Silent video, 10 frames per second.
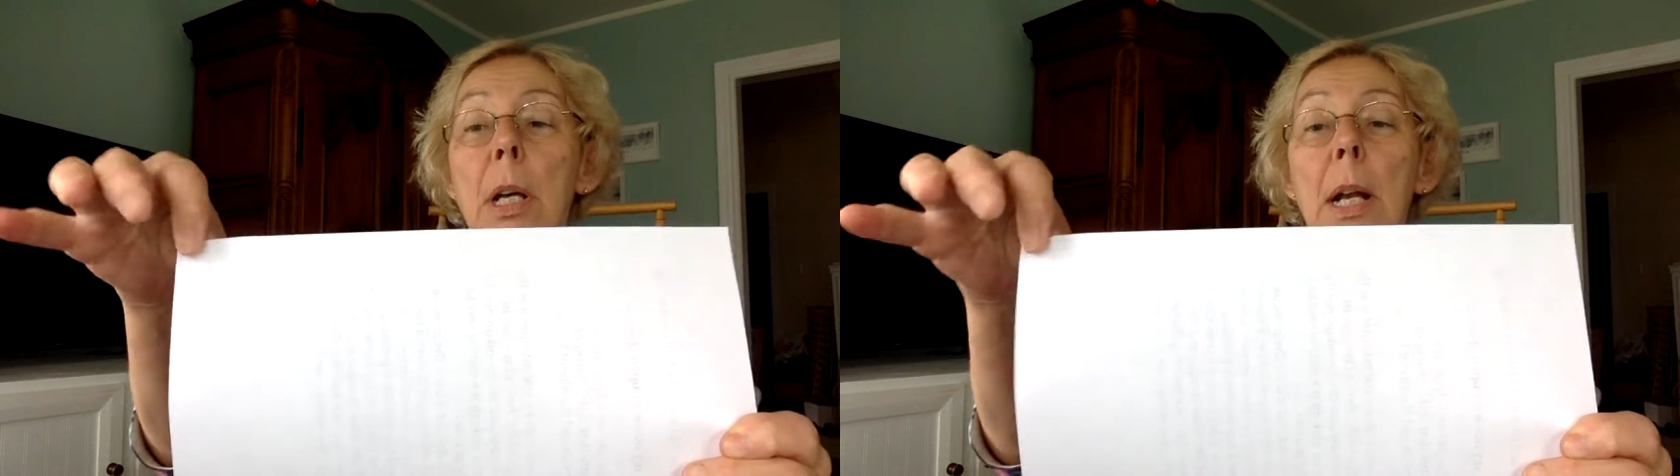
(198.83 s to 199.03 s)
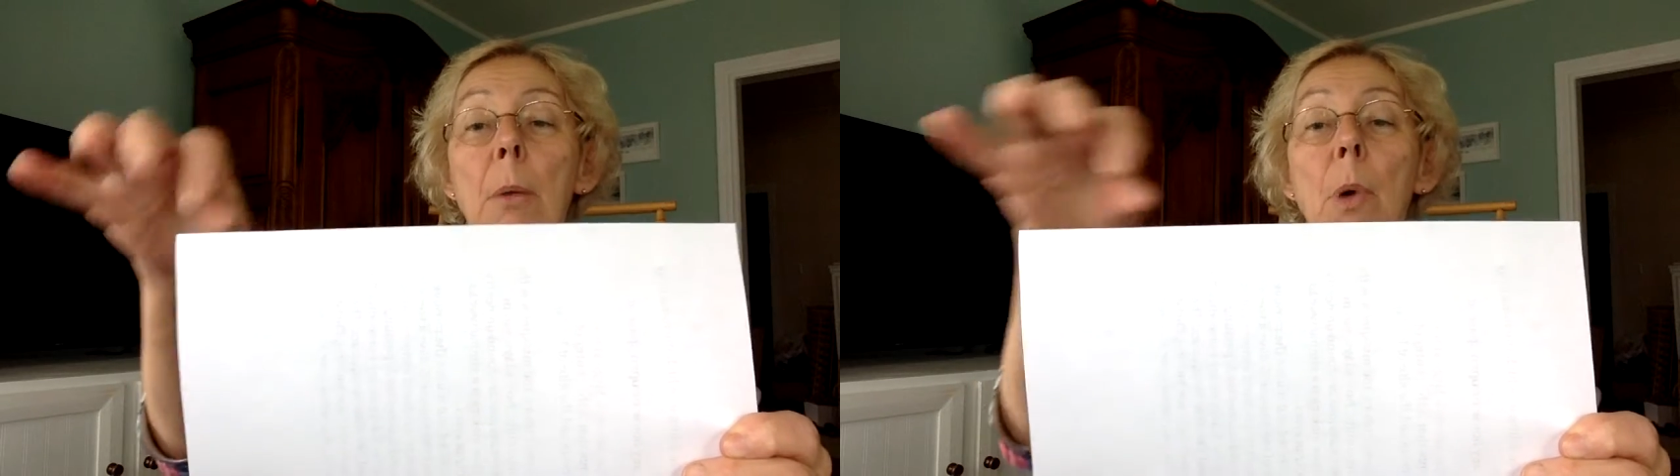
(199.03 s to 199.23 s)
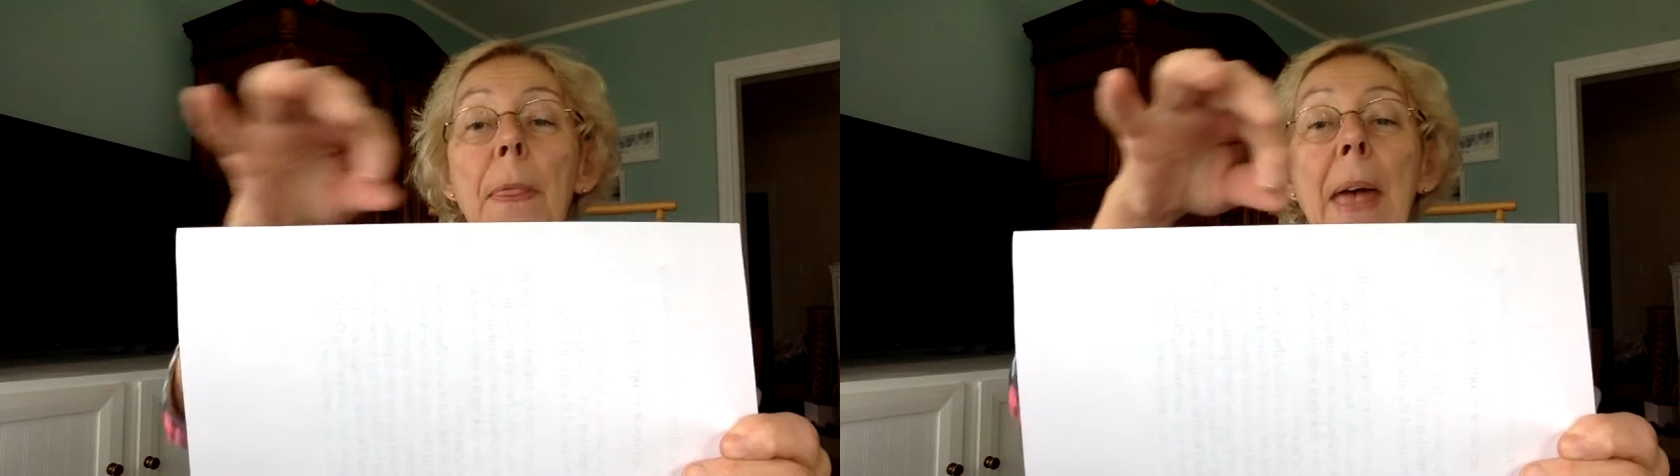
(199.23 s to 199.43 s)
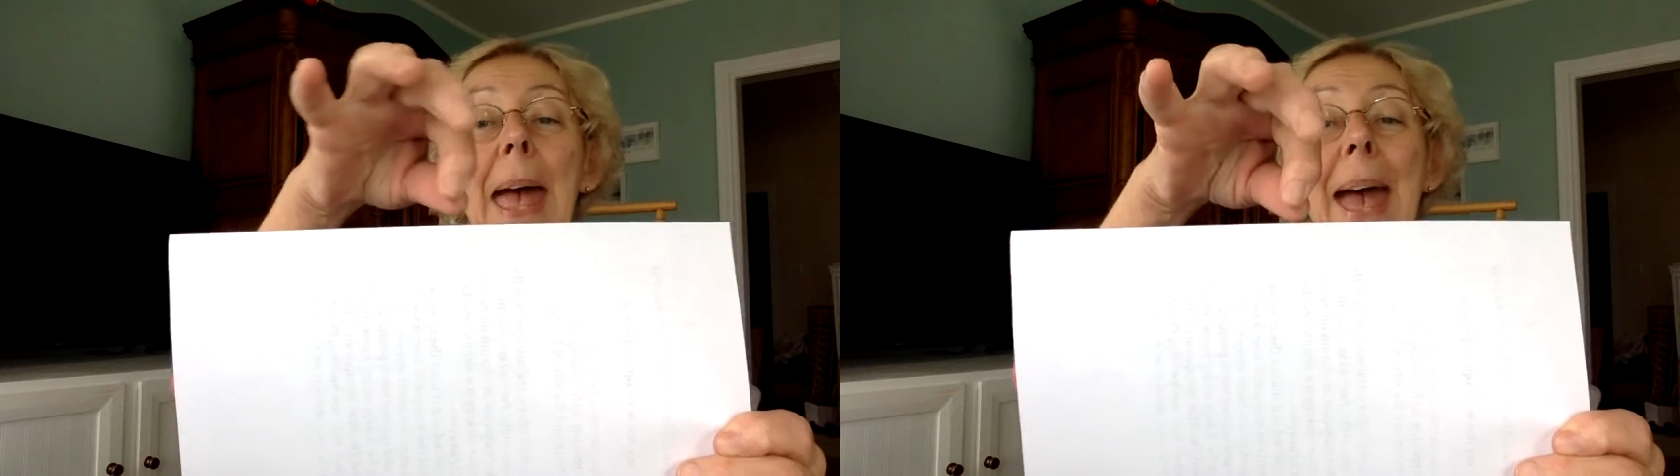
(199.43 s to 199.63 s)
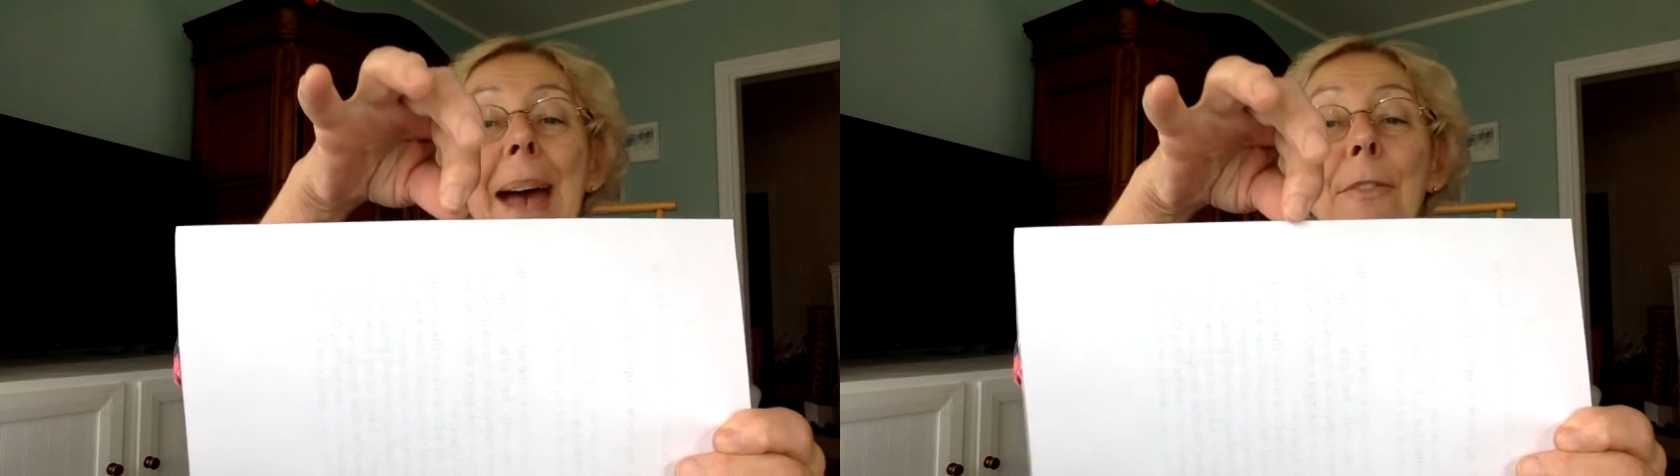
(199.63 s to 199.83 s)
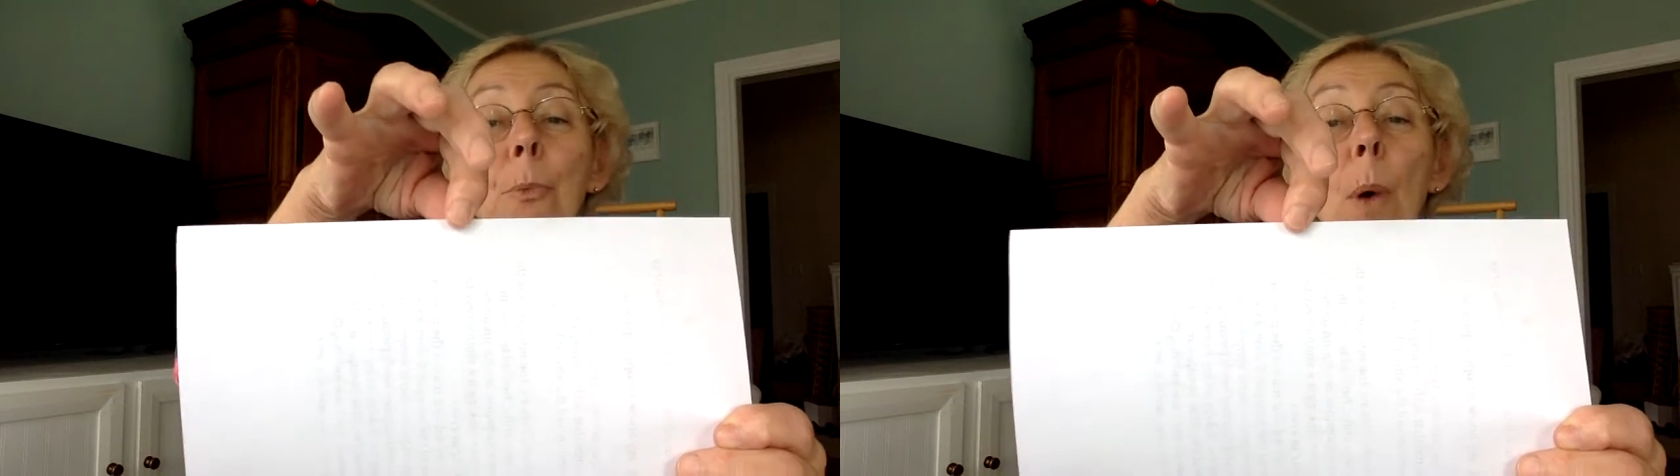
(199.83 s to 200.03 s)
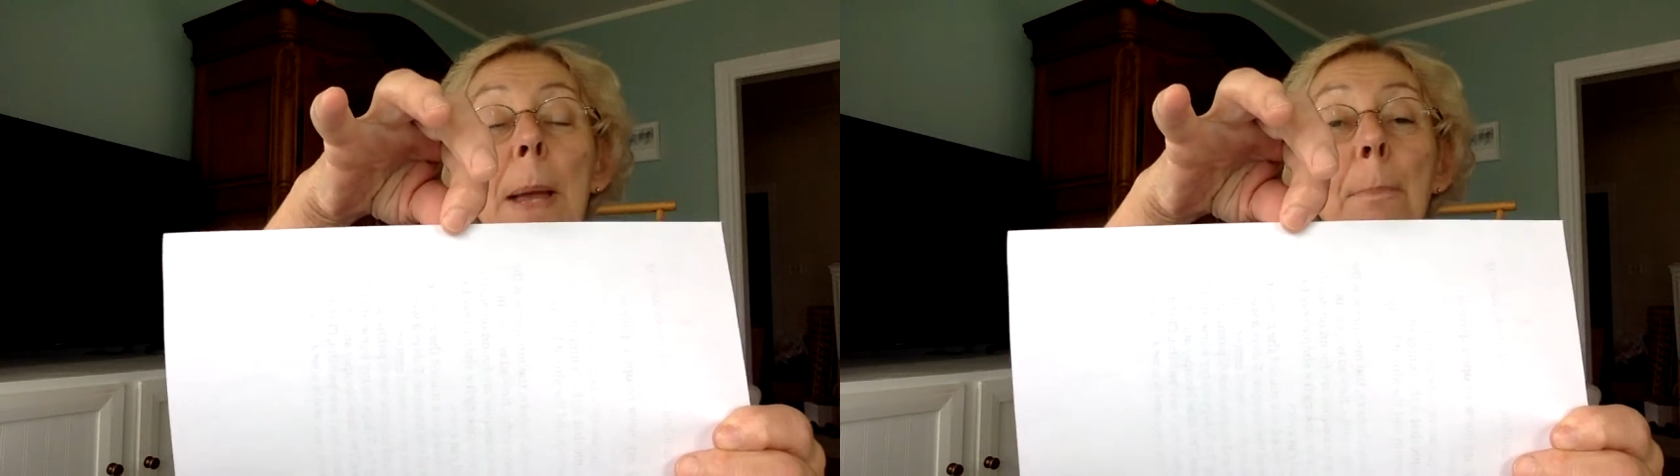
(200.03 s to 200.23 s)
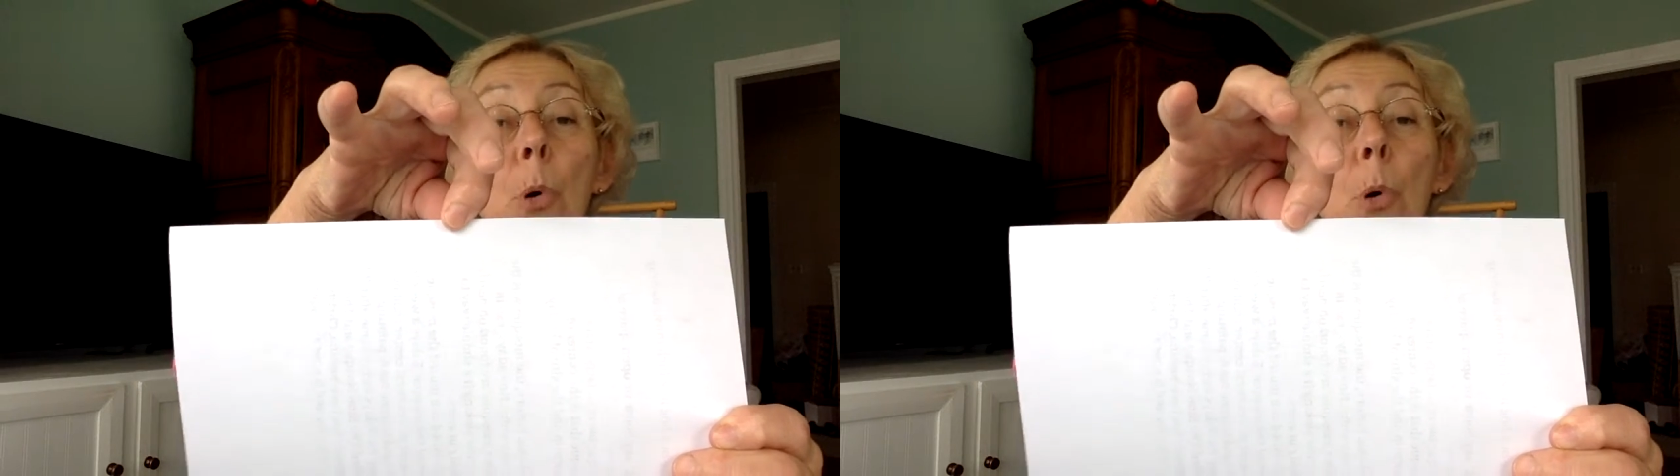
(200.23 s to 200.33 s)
And I want the halfway